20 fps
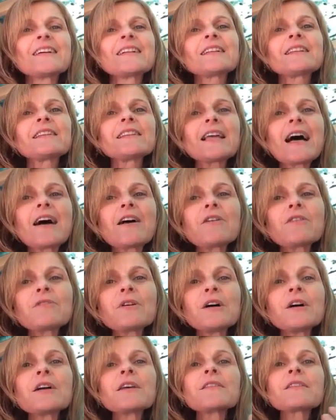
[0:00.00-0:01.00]
Allow
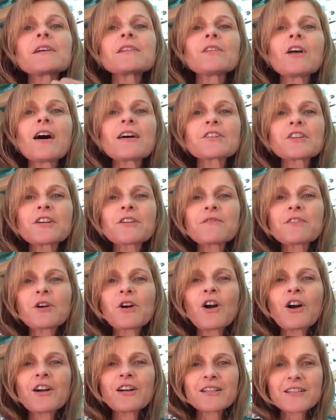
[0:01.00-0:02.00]
the logic of your
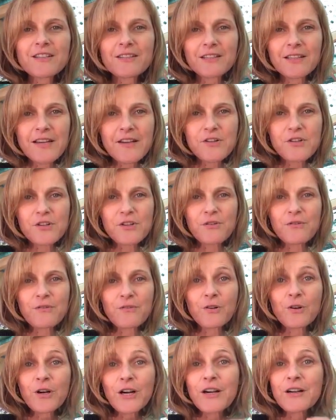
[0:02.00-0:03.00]
heart to lead you
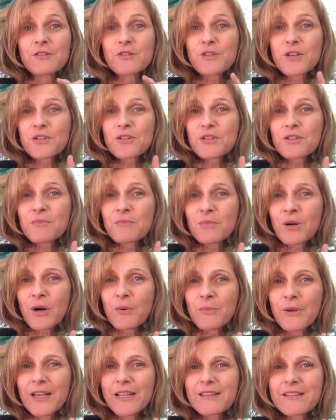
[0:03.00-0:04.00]
for just a
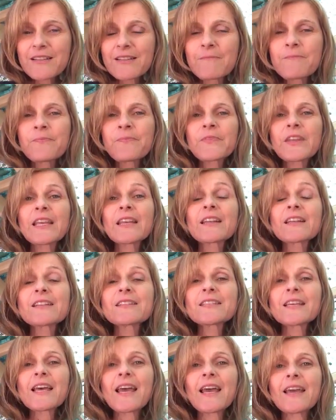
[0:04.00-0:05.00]
moment in a
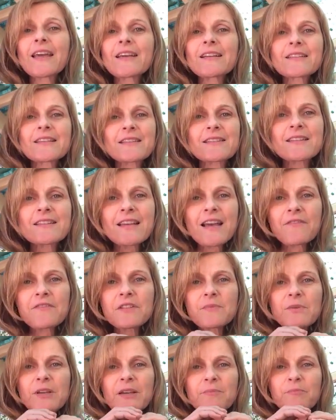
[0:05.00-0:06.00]
day. It doesn't have
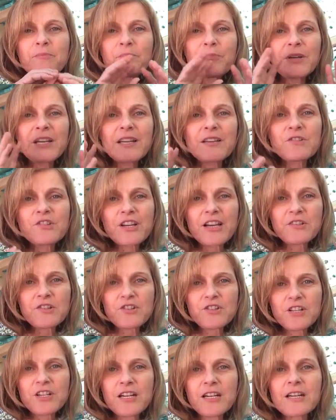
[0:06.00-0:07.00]
to be a big
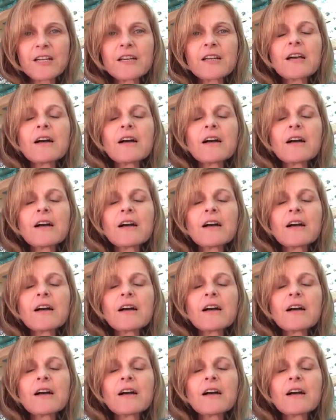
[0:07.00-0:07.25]
gesture,